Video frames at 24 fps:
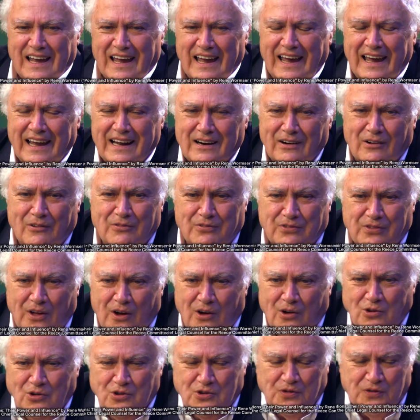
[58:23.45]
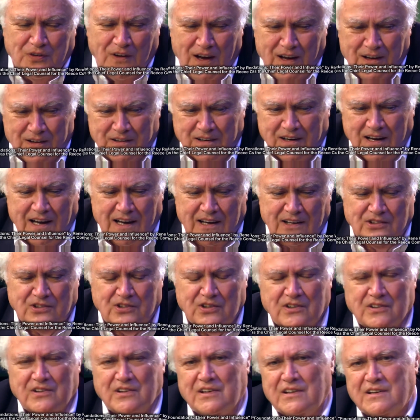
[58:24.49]
and of those
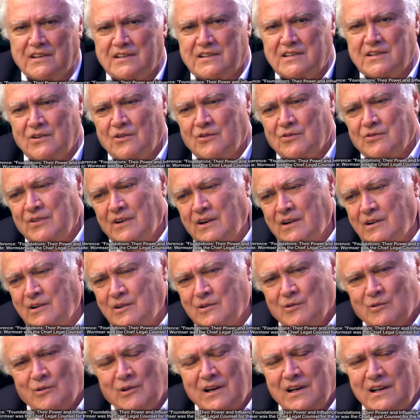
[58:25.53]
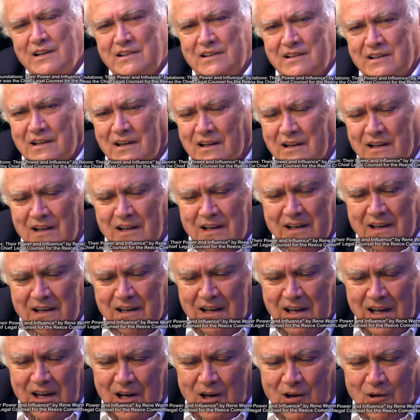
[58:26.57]
foundations until very recently
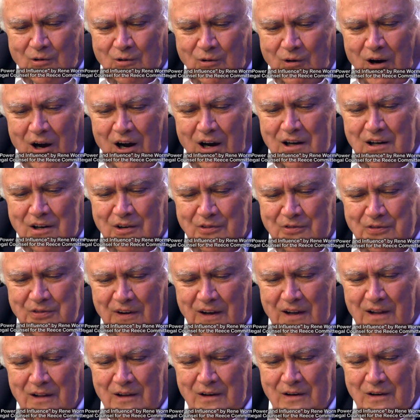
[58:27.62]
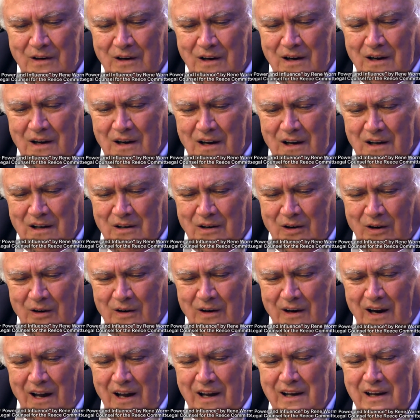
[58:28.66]
rockefeller
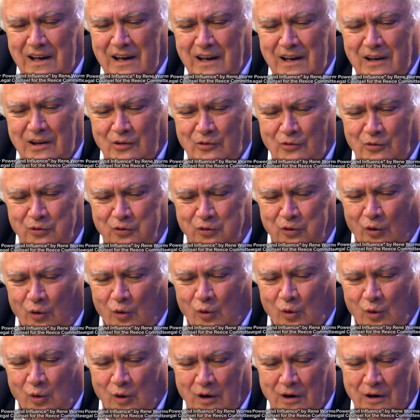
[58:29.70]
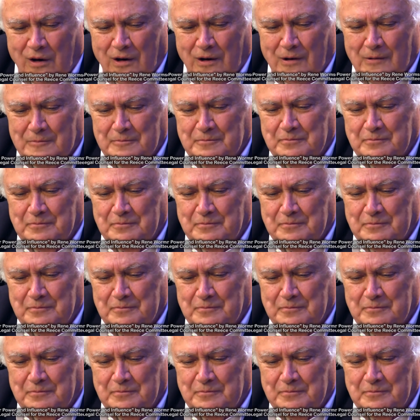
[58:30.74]
carnegie and ford